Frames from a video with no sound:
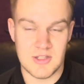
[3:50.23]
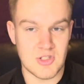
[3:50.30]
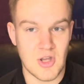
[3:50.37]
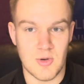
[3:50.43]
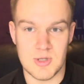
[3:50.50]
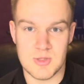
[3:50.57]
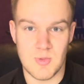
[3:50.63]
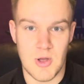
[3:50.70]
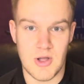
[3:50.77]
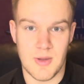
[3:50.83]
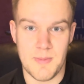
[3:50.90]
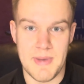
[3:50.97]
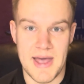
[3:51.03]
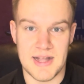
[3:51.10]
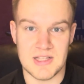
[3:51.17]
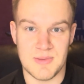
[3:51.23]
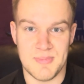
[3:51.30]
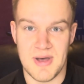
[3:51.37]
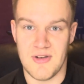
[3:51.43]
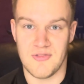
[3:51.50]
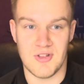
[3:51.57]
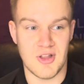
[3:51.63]
He's always welcome back
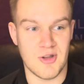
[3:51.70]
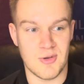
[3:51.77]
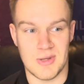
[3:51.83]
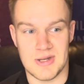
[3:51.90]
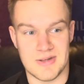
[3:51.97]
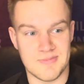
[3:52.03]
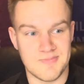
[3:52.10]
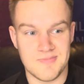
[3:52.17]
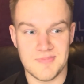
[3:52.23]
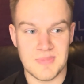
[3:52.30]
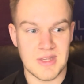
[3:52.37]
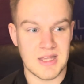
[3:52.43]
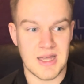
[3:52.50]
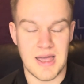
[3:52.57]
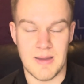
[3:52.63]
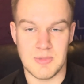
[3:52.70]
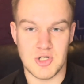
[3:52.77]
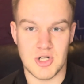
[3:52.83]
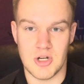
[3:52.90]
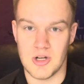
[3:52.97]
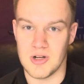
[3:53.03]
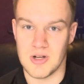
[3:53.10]
to Buffalo, and I'm
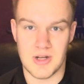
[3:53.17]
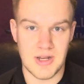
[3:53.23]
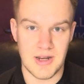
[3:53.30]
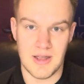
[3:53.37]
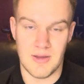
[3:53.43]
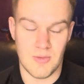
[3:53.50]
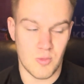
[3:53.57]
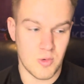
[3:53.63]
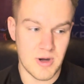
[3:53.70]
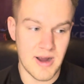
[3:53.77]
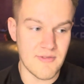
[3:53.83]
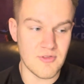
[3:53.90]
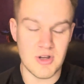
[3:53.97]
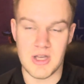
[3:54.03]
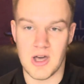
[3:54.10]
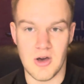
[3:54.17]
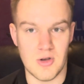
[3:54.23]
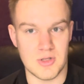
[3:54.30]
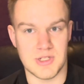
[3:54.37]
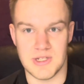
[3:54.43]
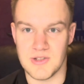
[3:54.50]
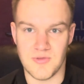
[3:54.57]
sure wherever he
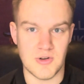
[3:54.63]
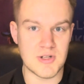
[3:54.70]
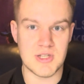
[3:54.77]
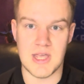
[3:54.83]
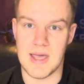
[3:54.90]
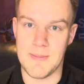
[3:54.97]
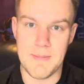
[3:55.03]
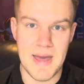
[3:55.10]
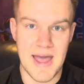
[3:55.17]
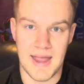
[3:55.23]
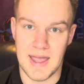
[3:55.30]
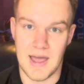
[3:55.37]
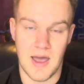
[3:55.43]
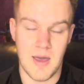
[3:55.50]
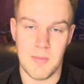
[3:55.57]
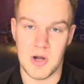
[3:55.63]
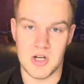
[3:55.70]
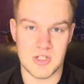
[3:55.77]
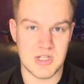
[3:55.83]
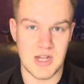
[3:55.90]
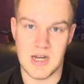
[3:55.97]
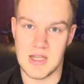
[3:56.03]
goes, his first game back at
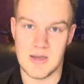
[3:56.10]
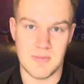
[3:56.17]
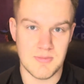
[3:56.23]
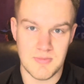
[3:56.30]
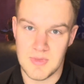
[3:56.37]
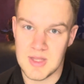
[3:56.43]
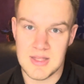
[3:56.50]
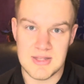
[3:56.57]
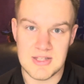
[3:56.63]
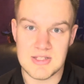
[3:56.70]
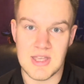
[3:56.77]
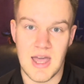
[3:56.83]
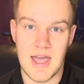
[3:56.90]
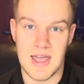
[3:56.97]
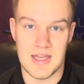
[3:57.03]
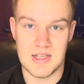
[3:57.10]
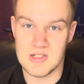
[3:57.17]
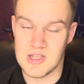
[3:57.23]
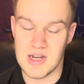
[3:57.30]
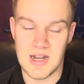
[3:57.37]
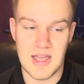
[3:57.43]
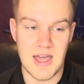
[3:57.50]
Highmark Stadium, this guy,
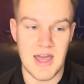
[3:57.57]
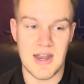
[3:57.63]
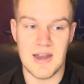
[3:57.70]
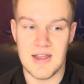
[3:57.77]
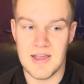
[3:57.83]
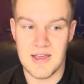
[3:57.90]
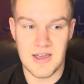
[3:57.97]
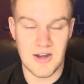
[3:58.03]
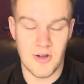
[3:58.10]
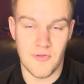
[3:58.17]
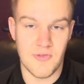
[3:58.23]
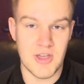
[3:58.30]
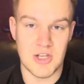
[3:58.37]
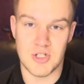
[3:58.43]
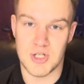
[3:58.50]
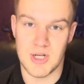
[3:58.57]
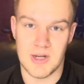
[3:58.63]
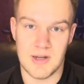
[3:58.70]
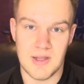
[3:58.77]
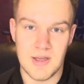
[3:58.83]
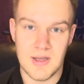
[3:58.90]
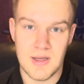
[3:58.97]
he's going to get an
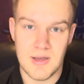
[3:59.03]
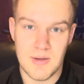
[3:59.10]
ovation.